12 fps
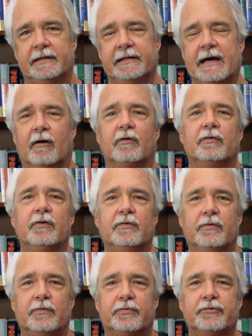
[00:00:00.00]
Now,
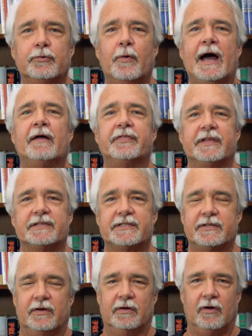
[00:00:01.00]
throughout
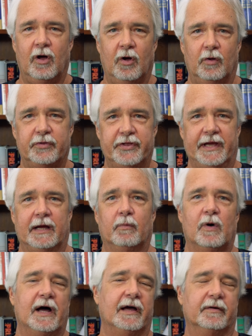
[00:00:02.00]
this whole
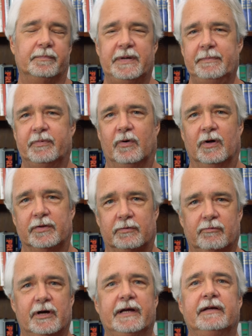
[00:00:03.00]
thing, while people on the
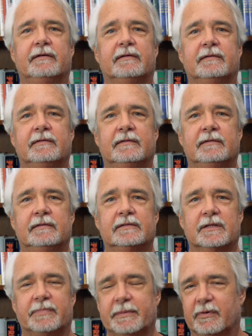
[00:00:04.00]
right,
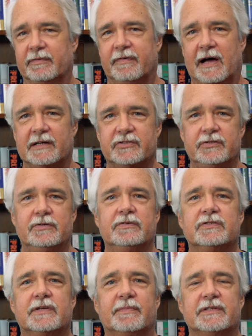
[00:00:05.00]
and people at Fox
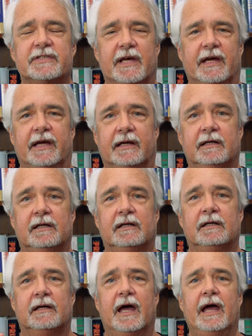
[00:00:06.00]
News have been saying,
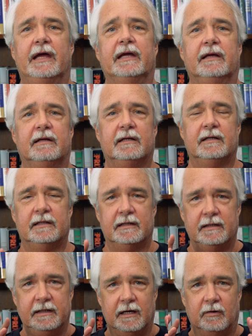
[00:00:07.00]
hey,
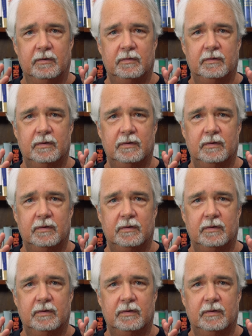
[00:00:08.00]
you know,